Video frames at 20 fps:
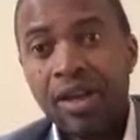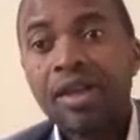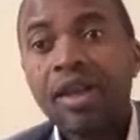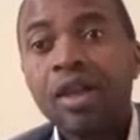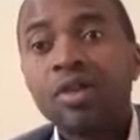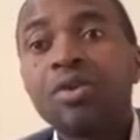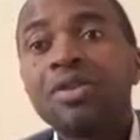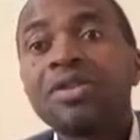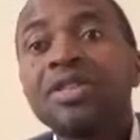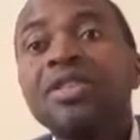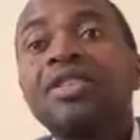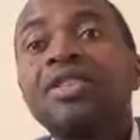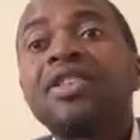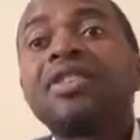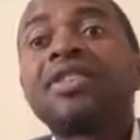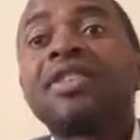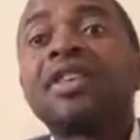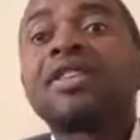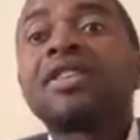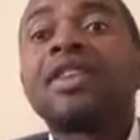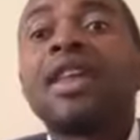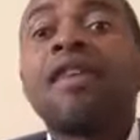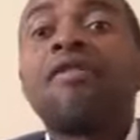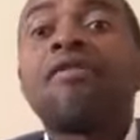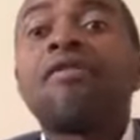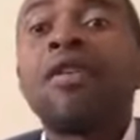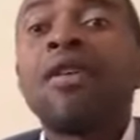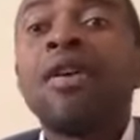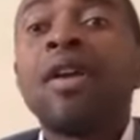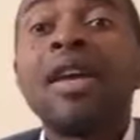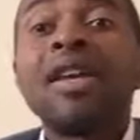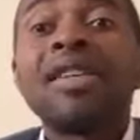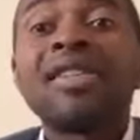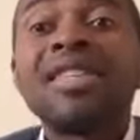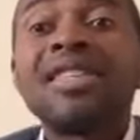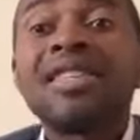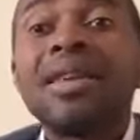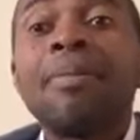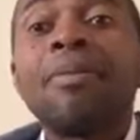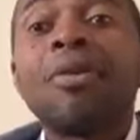that was in Jesus' life it's
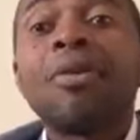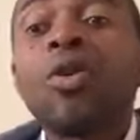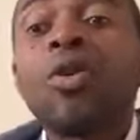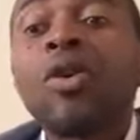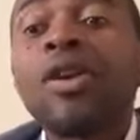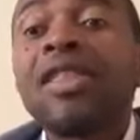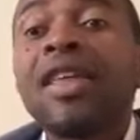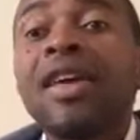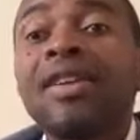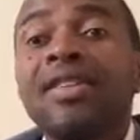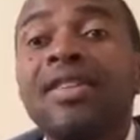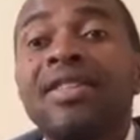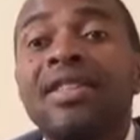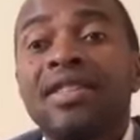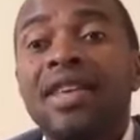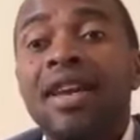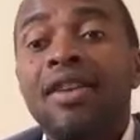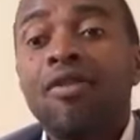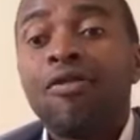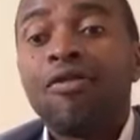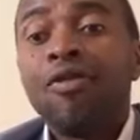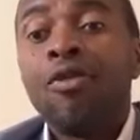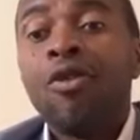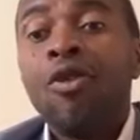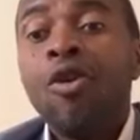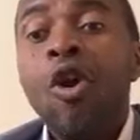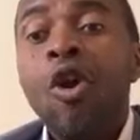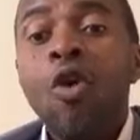the same glory that is inside of you.